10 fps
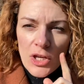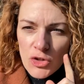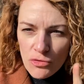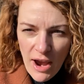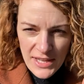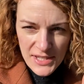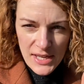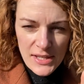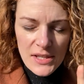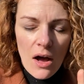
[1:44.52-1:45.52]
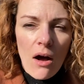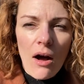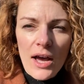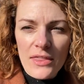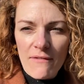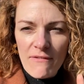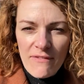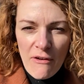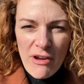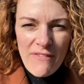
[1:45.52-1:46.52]
Dresses are either
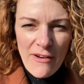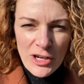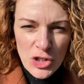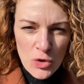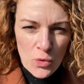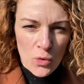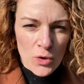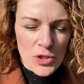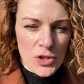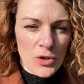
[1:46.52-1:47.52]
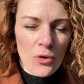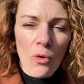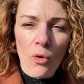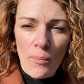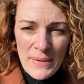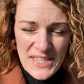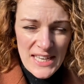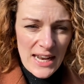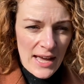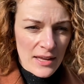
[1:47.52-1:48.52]
very, very short or
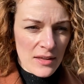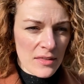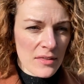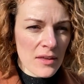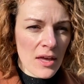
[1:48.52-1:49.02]
midi length.